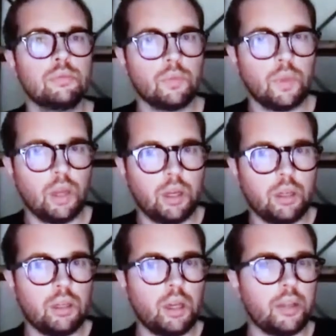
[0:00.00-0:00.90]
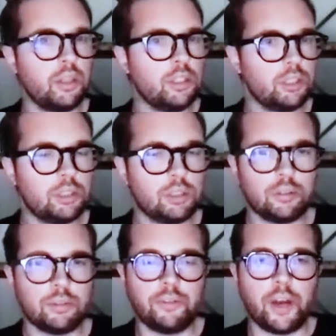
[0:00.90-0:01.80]
I think
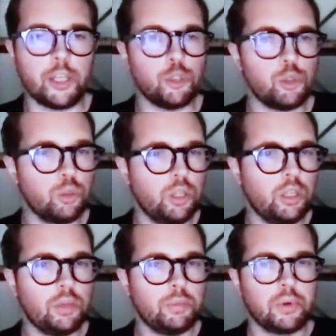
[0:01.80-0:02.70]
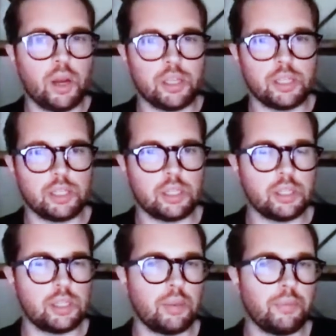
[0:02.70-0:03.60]
just fine-tuning the
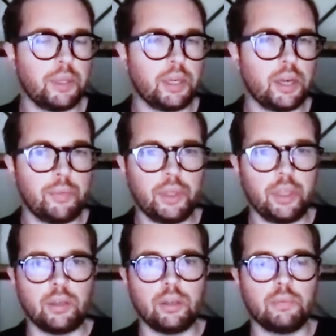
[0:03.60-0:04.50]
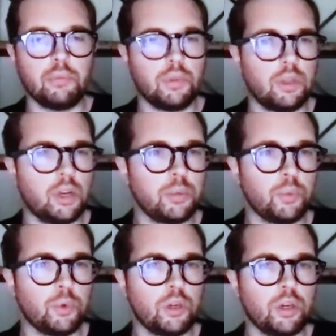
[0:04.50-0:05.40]
processes and becoming a lot
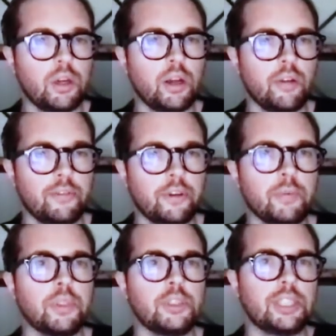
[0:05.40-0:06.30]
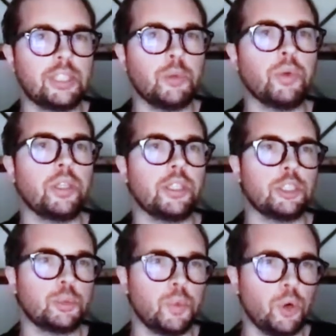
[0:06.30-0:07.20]
more comfortable dealing with the
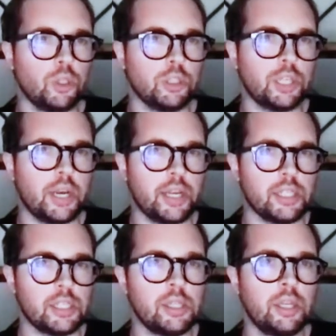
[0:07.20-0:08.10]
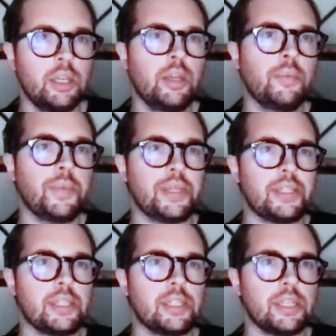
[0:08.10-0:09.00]
small size
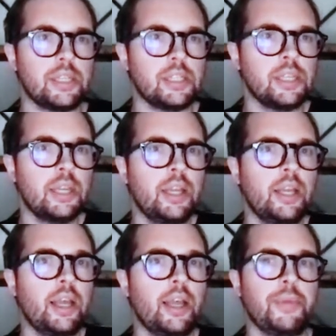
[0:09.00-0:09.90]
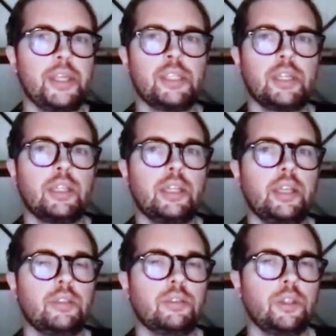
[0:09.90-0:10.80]
businesses, and
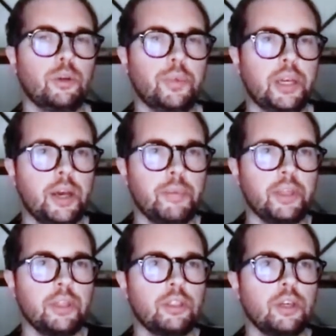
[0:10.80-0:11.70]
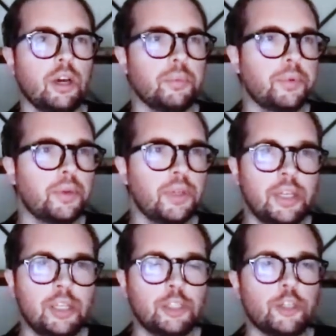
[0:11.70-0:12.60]
basically, becoming the top
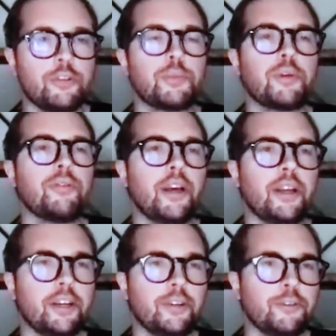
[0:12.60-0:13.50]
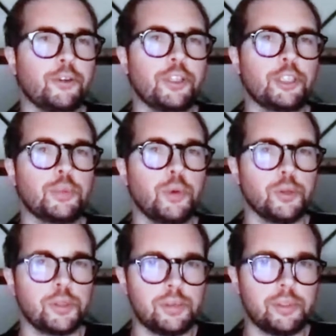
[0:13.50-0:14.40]
service provider for the
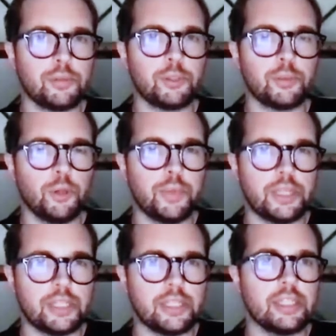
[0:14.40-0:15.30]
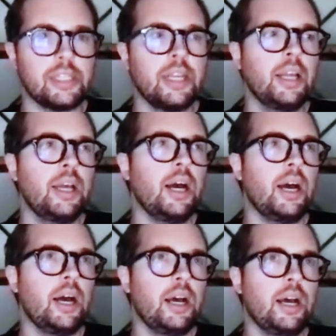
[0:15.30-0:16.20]
small business.
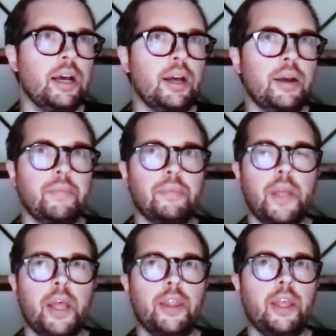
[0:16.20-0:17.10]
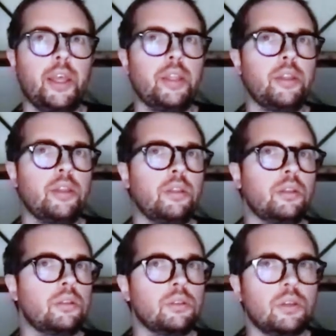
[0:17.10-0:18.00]
And
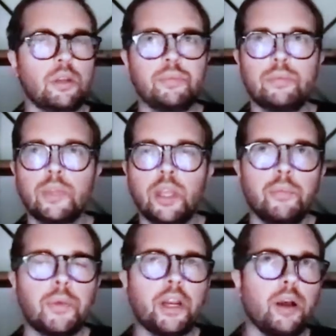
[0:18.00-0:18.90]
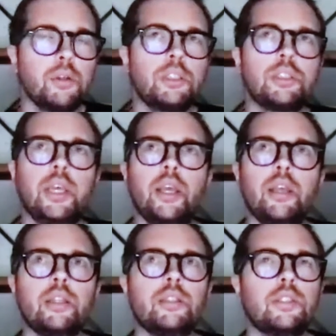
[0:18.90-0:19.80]
then, but I would say
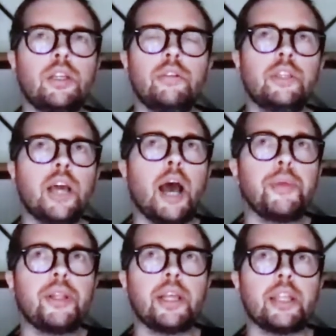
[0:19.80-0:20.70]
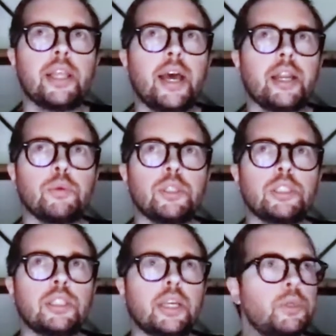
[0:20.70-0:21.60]
it didn't even happen like that. It
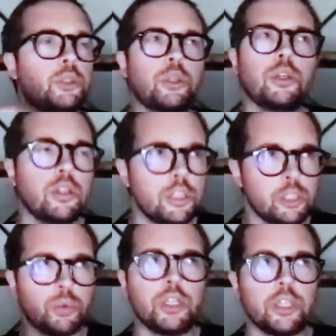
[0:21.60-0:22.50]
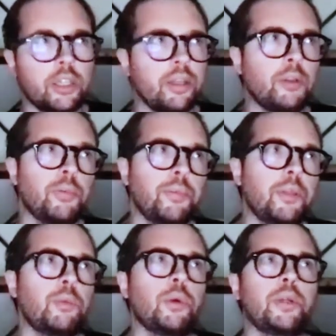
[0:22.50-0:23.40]
wasn't like we turned on the switch and
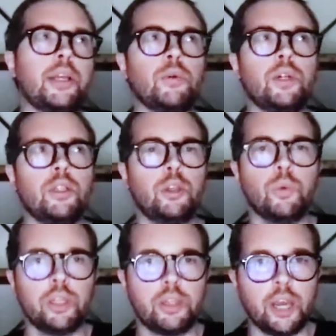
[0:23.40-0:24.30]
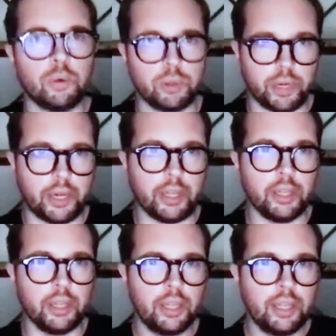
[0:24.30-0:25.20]
we were like, well, you know what, now we're ready.
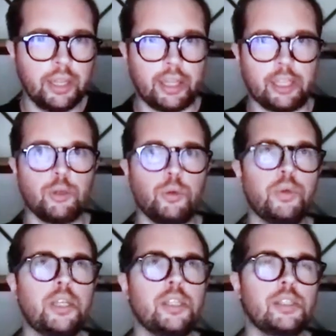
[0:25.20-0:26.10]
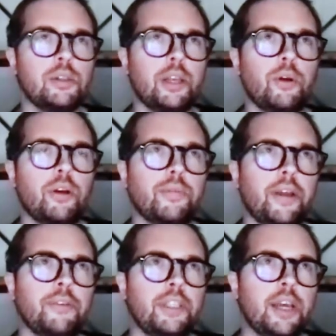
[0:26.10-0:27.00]
Like, it's always like
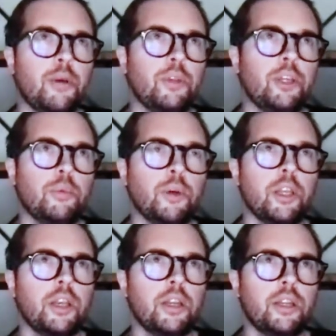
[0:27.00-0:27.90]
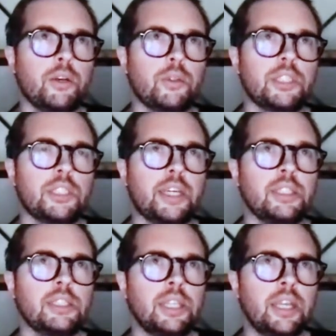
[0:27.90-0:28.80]
every time with our marketing and our
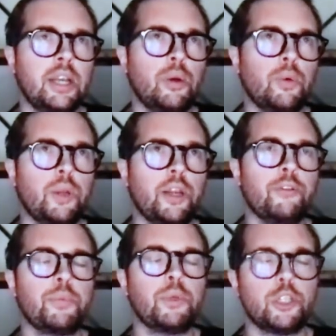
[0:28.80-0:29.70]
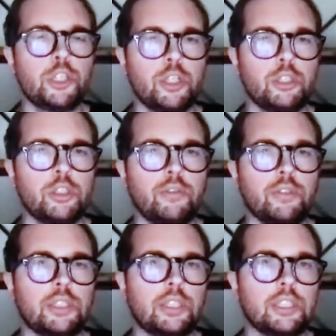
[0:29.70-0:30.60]
sales, we never push our
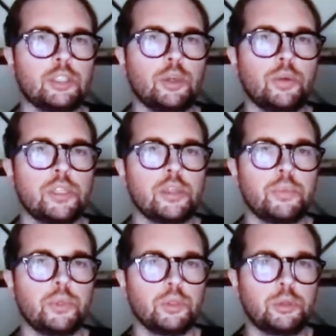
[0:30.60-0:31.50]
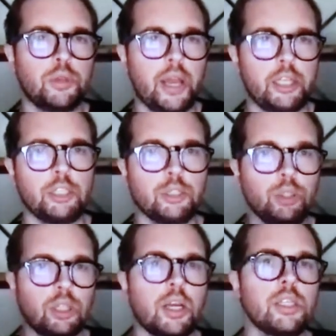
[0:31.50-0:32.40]
services. It's always a full strategy. So
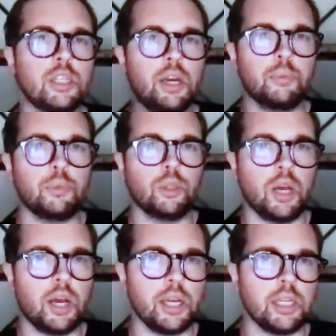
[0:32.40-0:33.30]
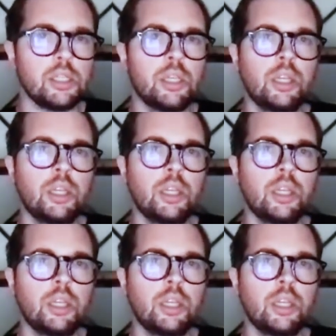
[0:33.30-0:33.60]
clients come to us.